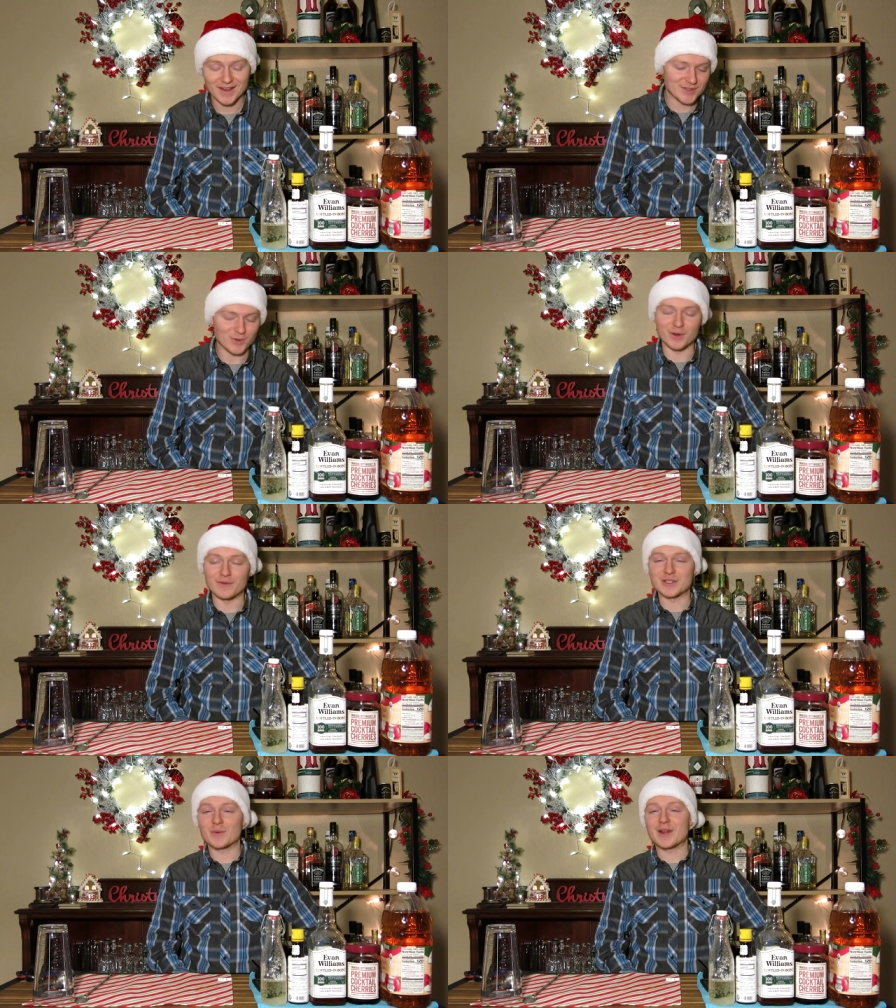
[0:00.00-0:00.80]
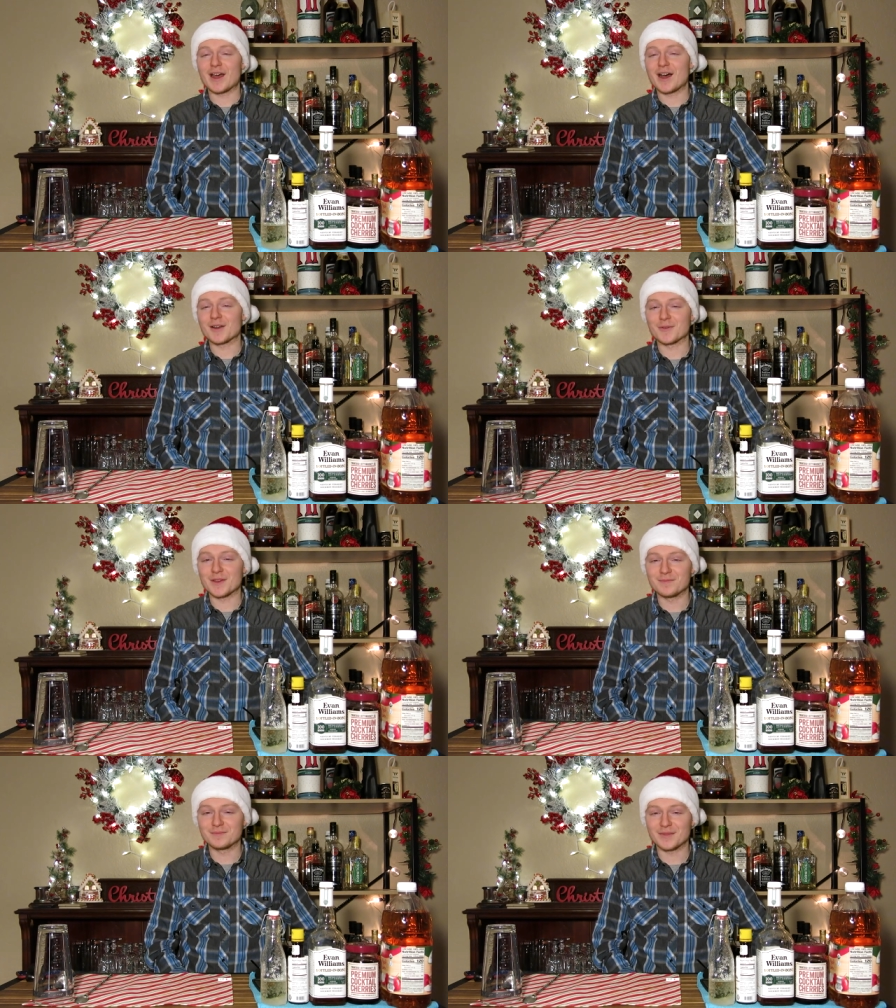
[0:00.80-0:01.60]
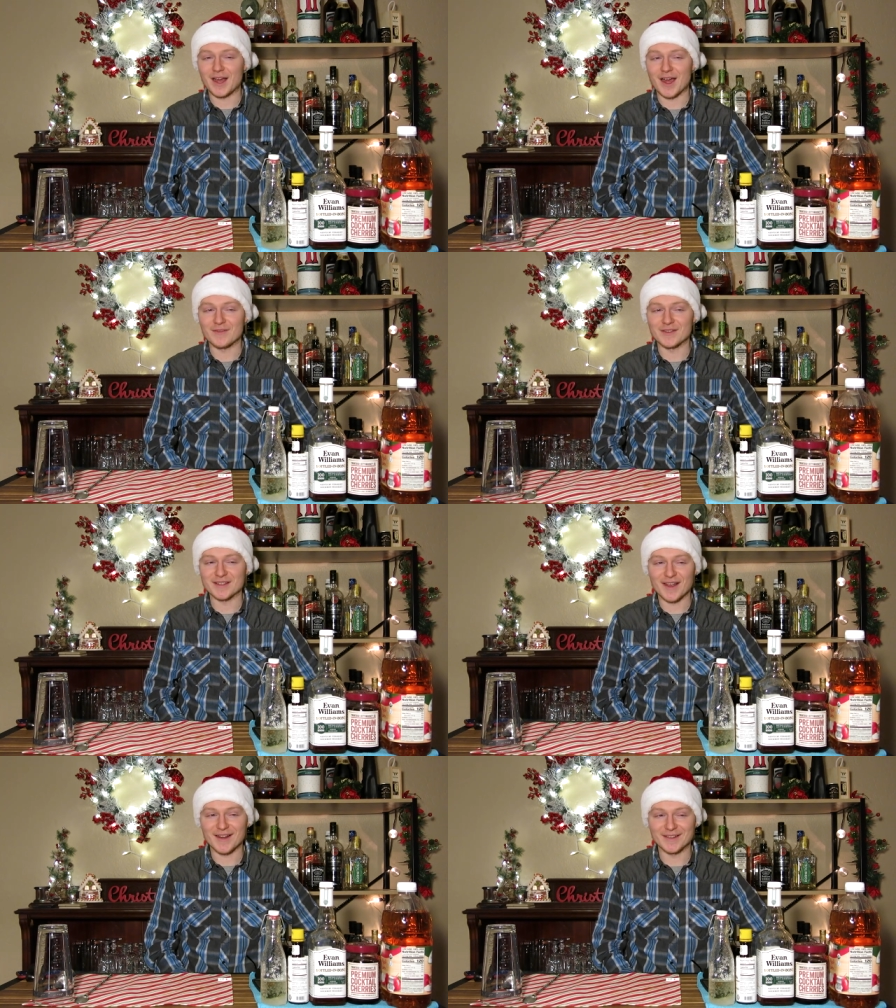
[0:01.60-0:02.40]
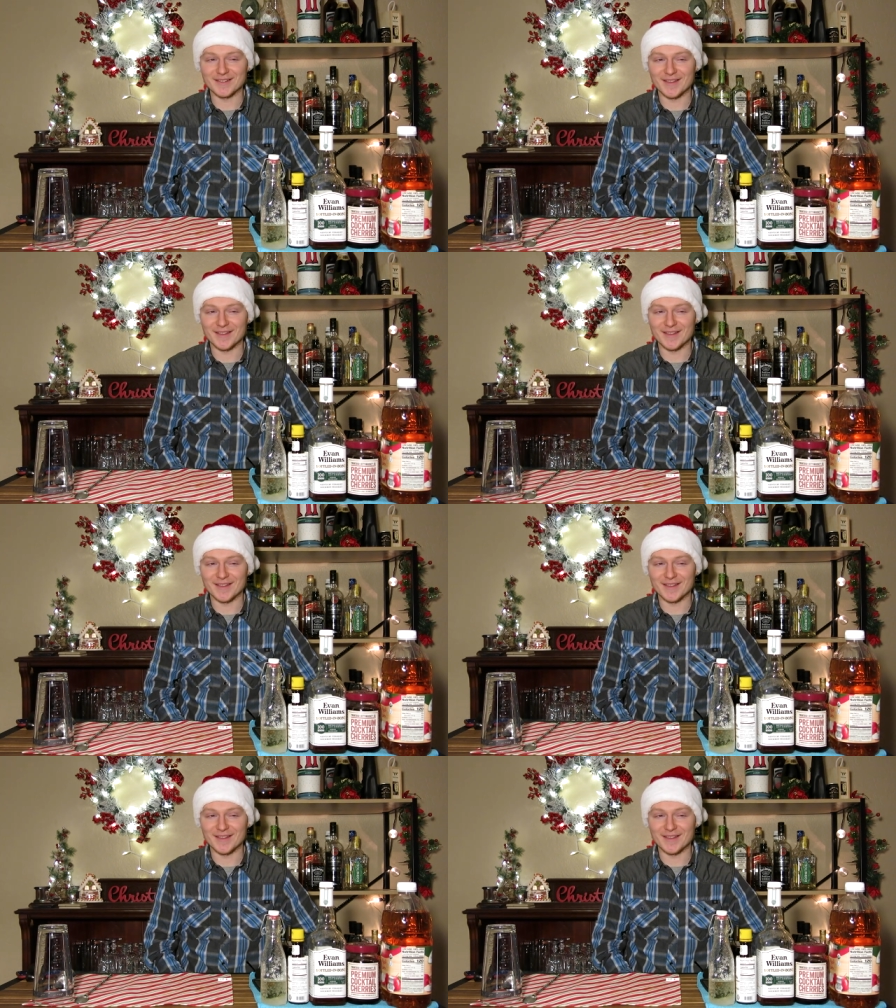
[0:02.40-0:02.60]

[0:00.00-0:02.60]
Sort of as a way to honor them, I've decided